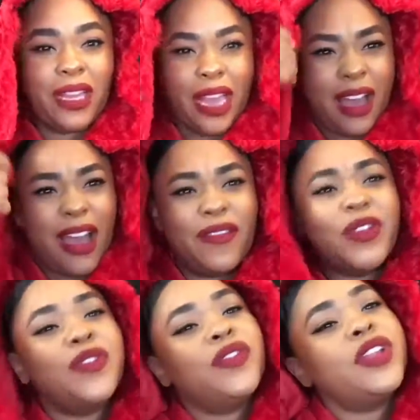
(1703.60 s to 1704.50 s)
like, have a
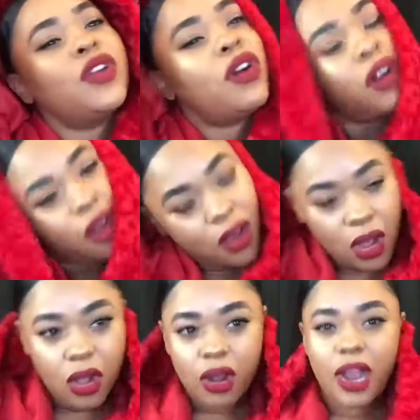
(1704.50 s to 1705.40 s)
new video
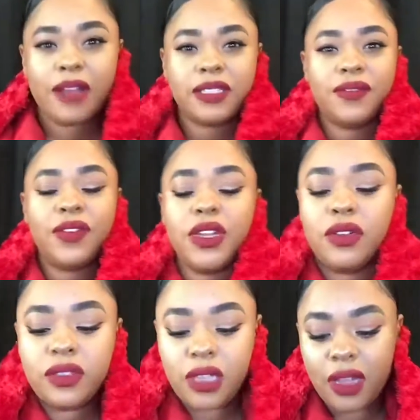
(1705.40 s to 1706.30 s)
or have some
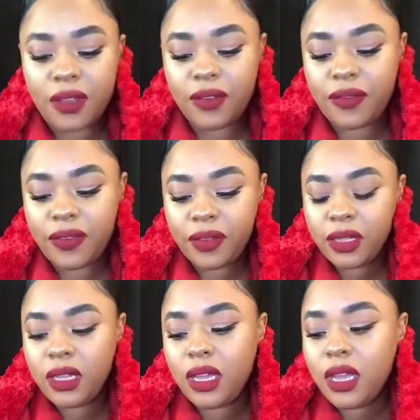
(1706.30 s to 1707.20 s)
videos of
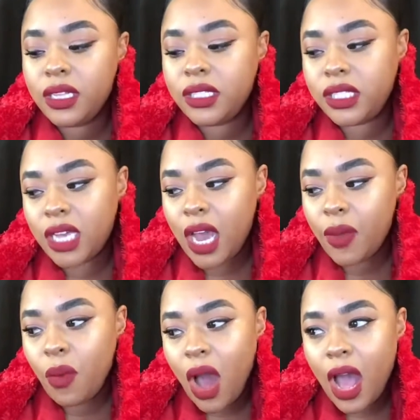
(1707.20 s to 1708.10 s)

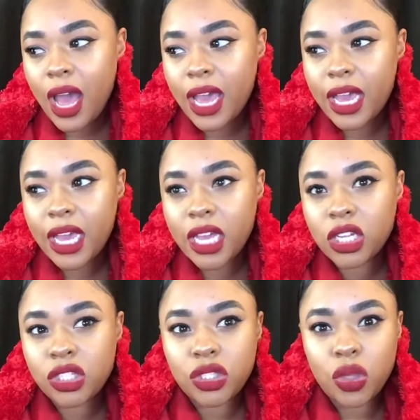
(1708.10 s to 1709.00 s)

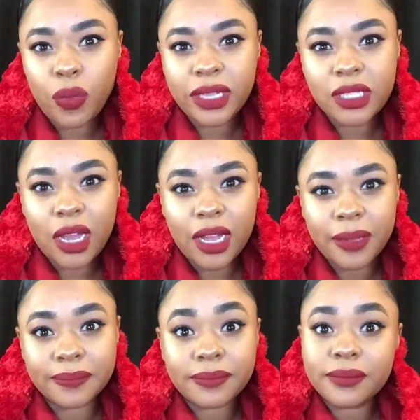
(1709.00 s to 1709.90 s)
DIY sewing
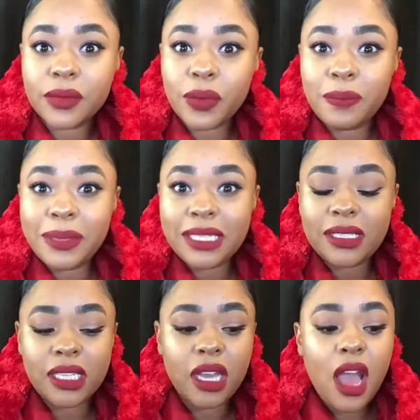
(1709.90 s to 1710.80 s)
time with
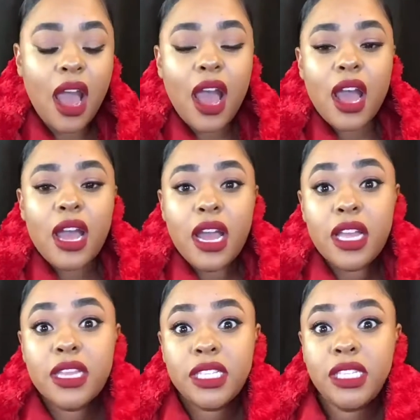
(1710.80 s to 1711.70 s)
Beezy.
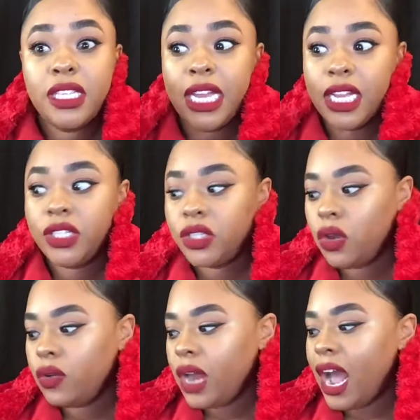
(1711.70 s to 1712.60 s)
And this is hand
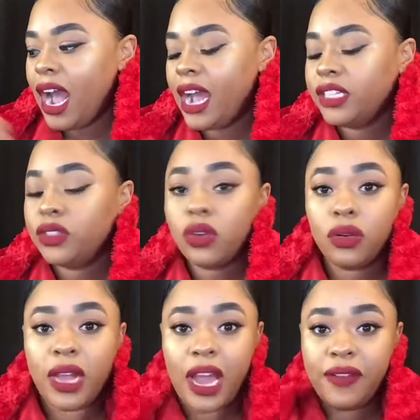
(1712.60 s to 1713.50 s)
sewn. I
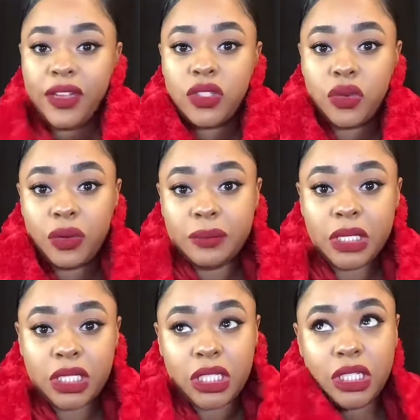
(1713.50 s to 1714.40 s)
don't have a sewing
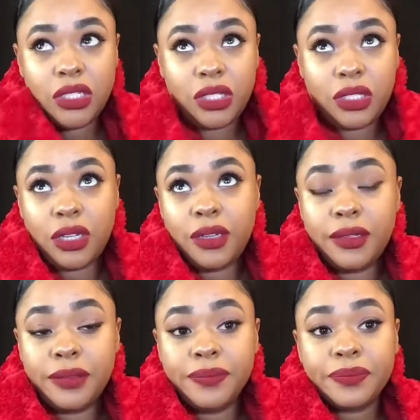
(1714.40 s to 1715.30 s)
machine,
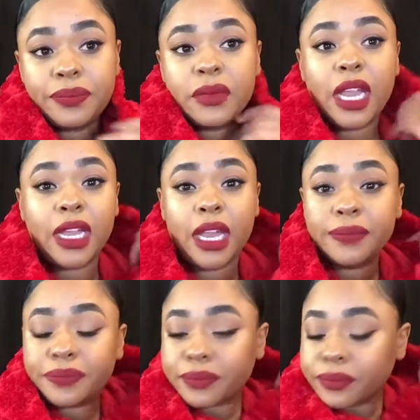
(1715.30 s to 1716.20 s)
so not yet.